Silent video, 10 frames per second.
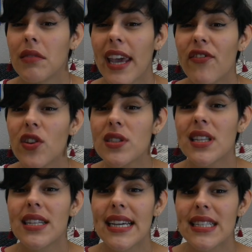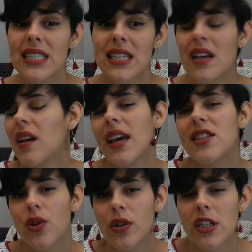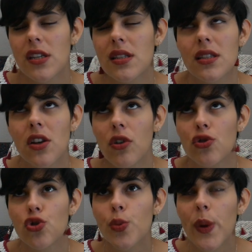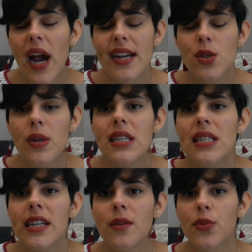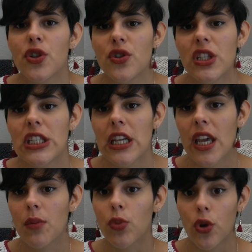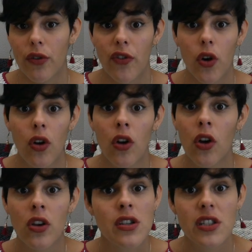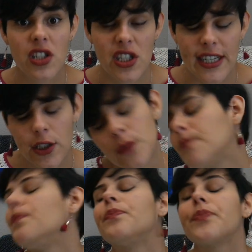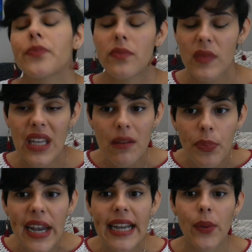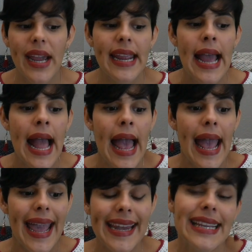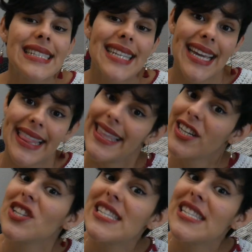Sundance. It's gorgeous. It's got super high twist and it produces a beautiful stitch. But anyway, it is a thinner